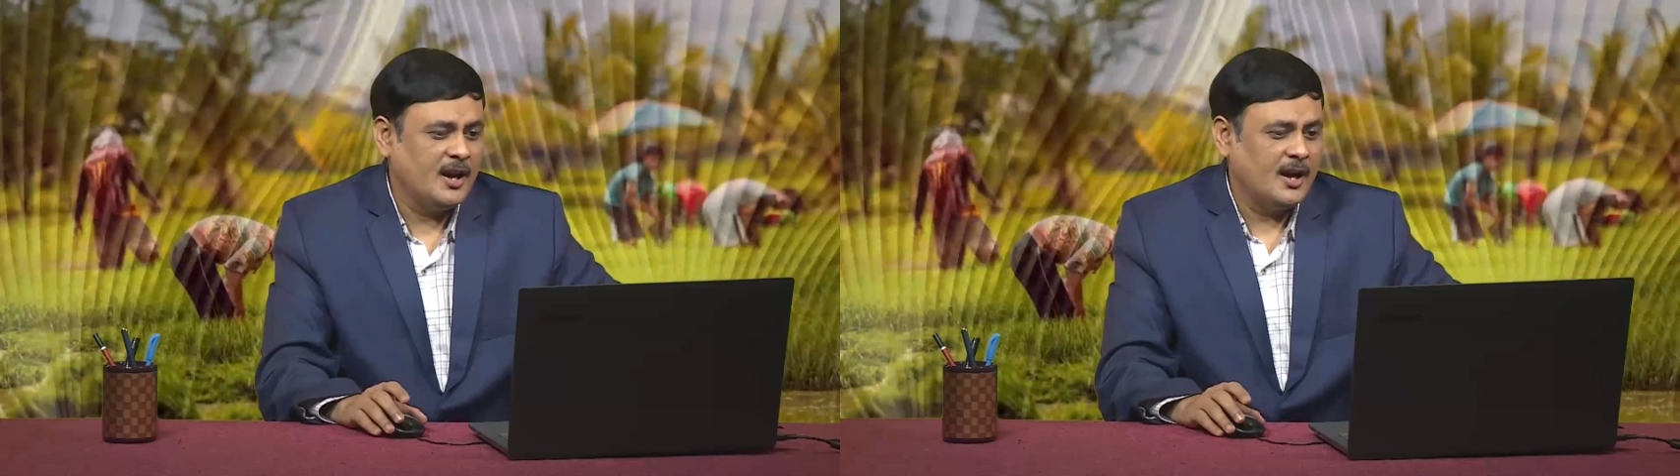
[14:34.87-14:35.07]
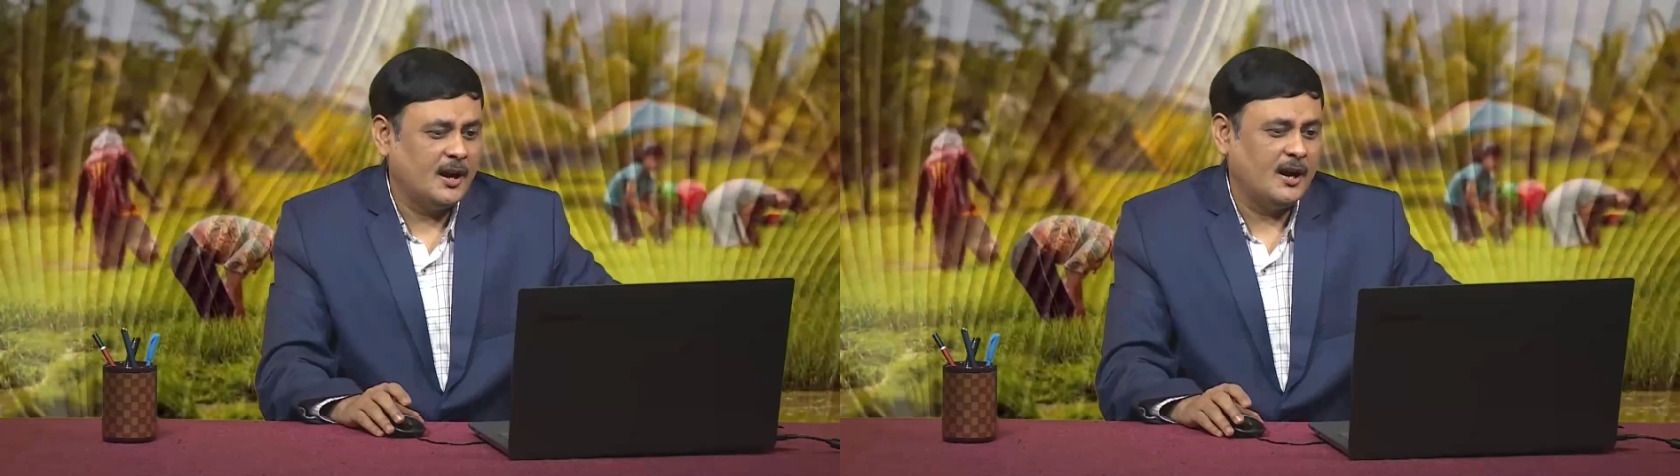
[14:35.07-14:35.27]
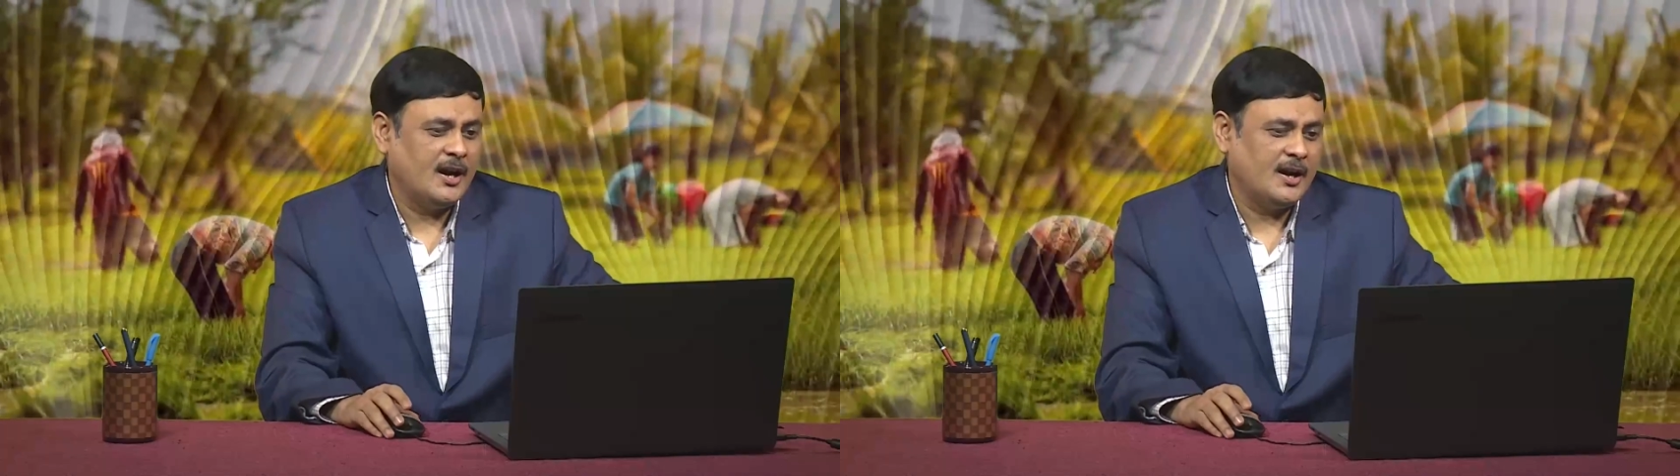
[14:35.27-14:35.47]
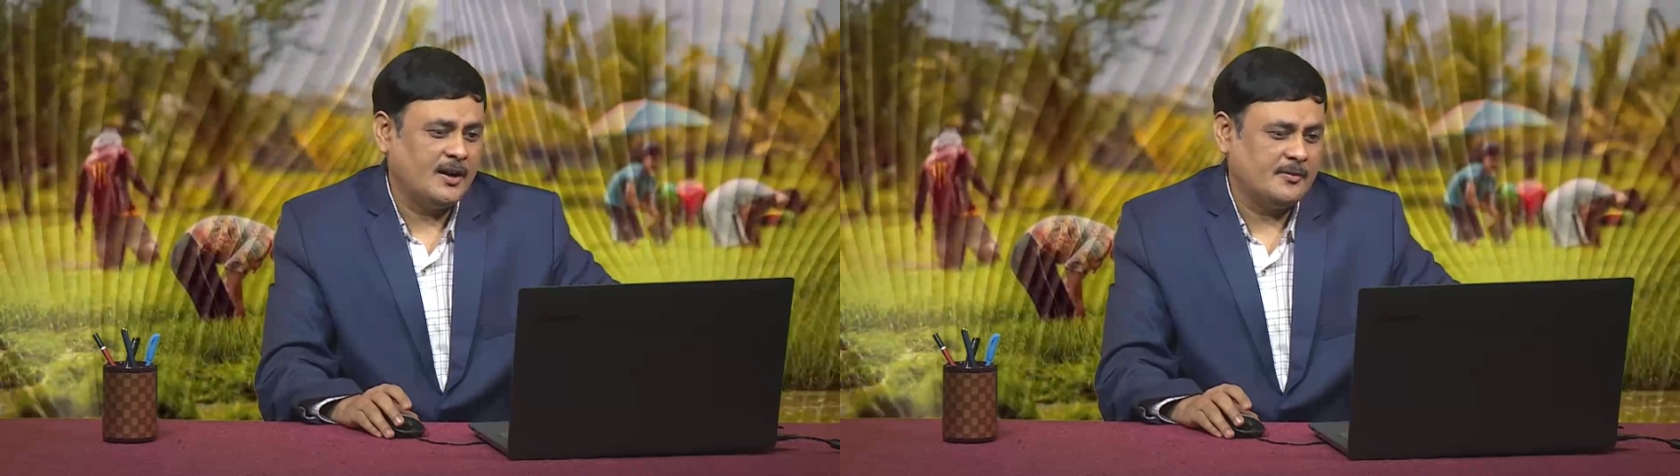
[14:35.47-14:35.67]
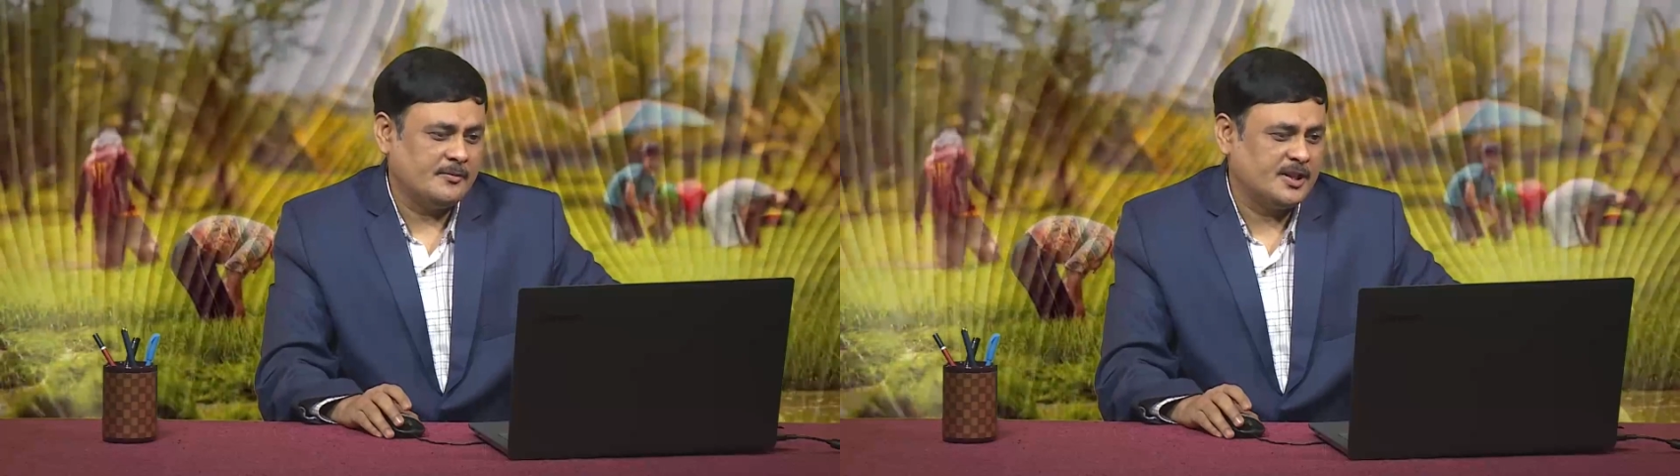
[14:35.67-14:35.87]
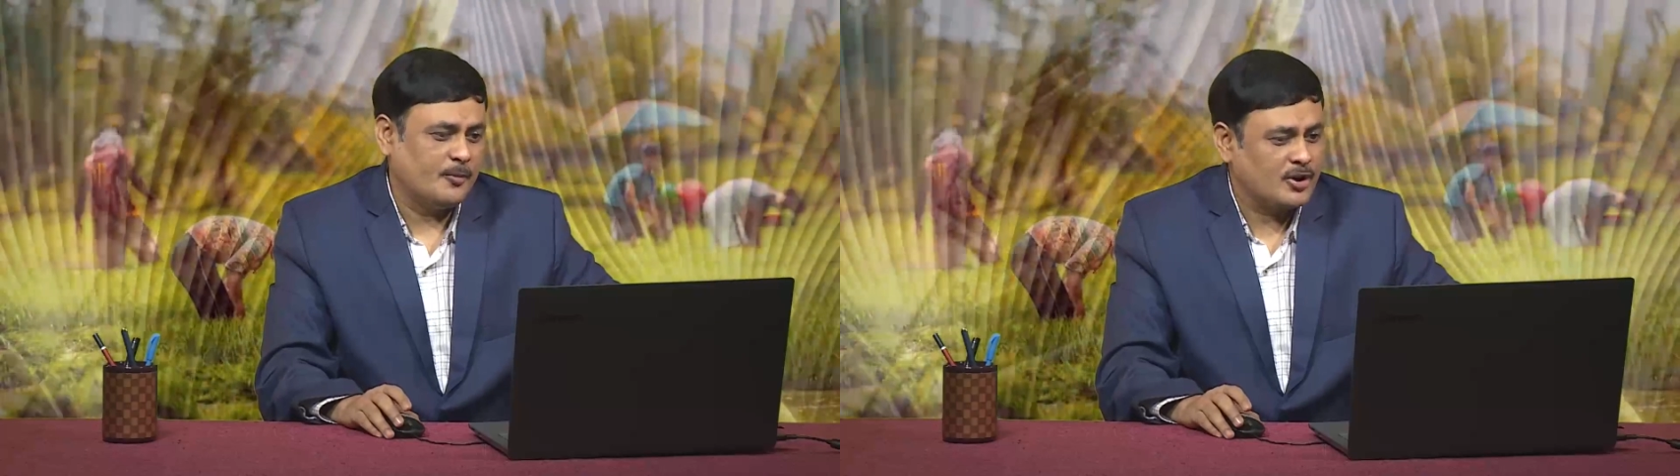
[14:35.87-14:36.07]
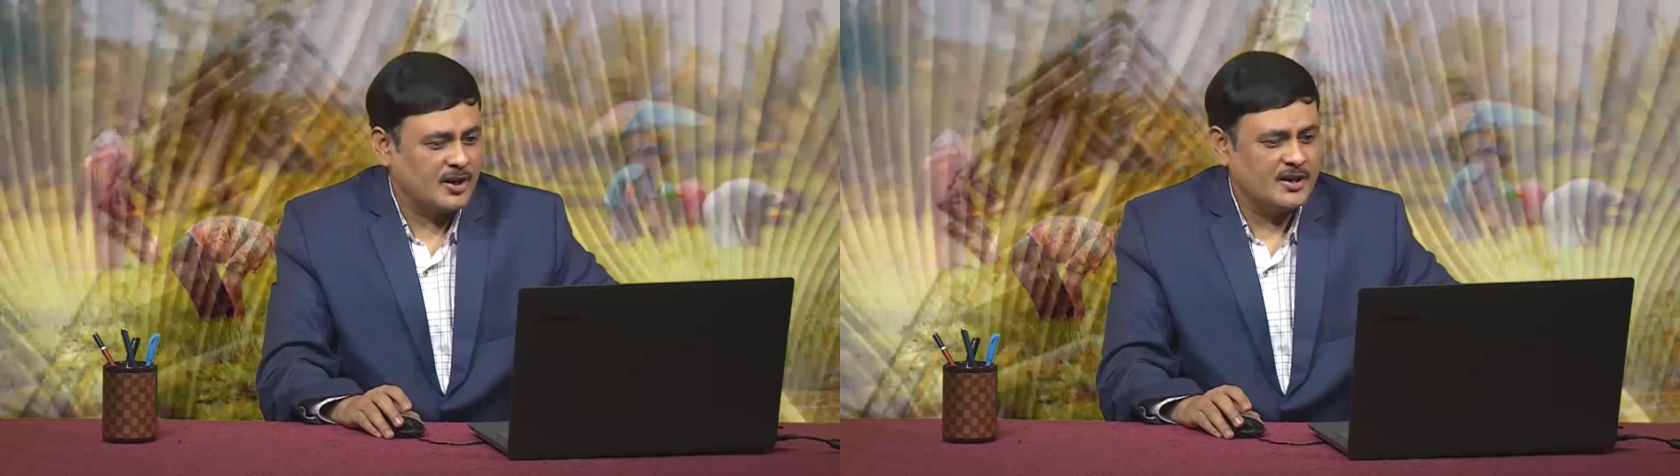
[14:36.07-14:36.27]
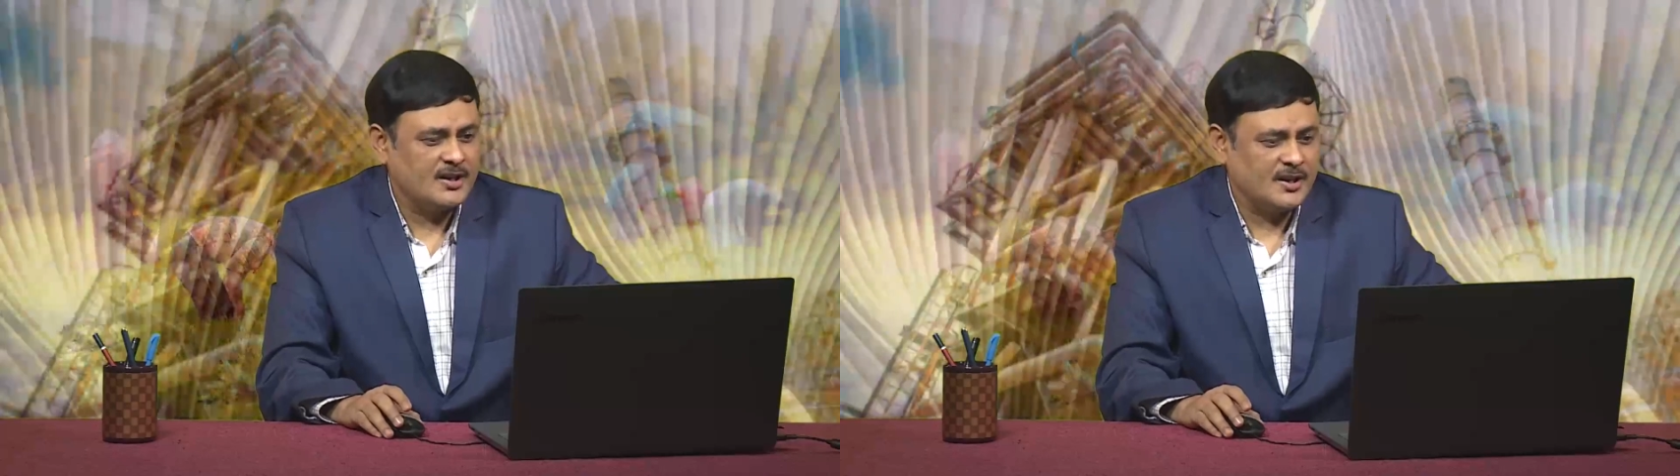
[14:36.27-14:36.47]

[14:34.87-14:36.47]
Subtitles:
the mortality